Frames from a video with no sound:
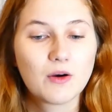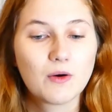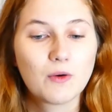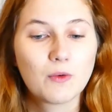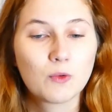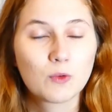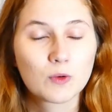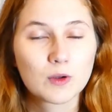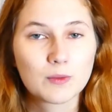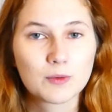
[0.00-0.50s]

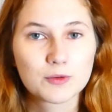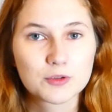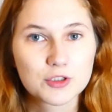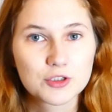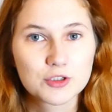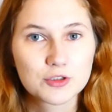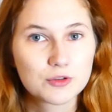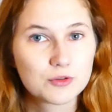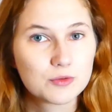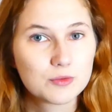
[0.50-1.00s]
all I wanted
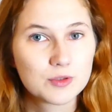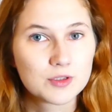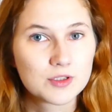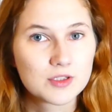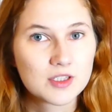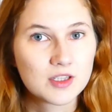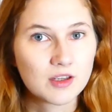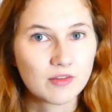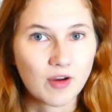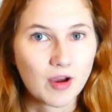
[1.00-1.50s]
to do was
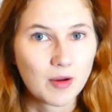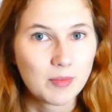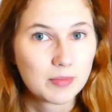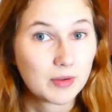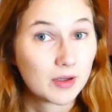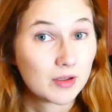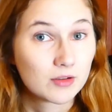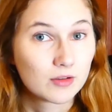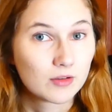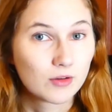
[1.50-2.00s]
give up
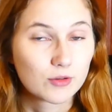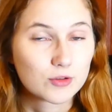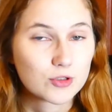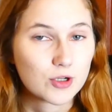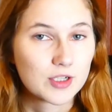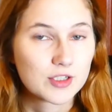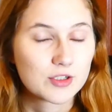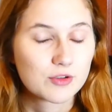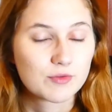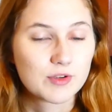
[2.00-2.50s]
and not
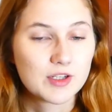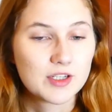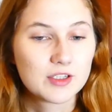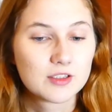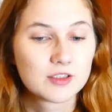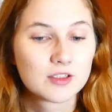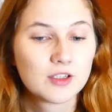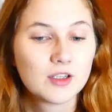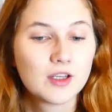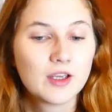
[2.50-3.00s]
try to
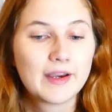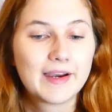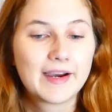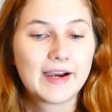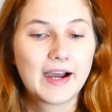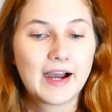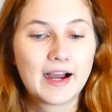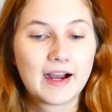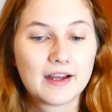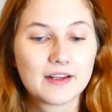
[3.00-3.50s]
read
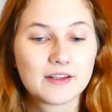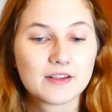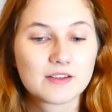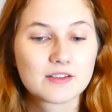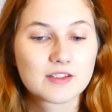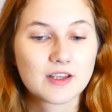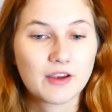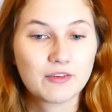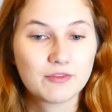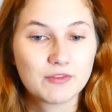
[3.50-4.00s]

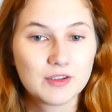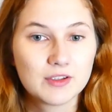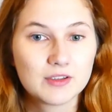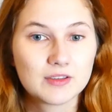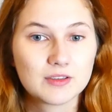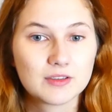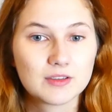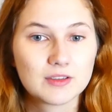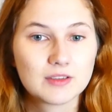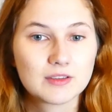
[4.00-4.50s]
and I
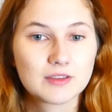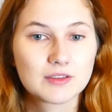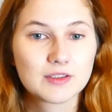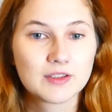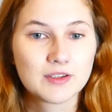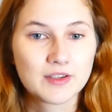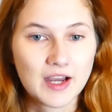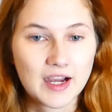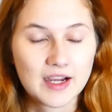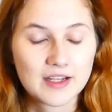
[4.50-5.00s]
feel
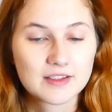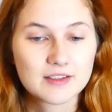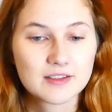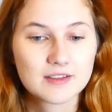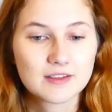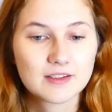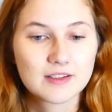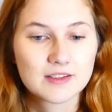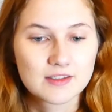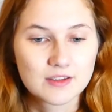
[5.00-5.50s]
that
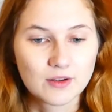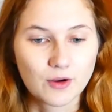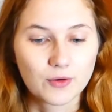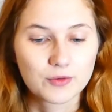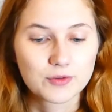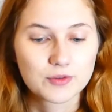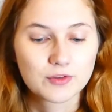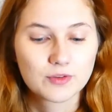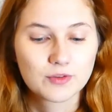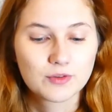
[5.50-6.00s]
is
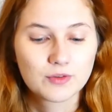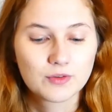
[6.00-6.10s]
not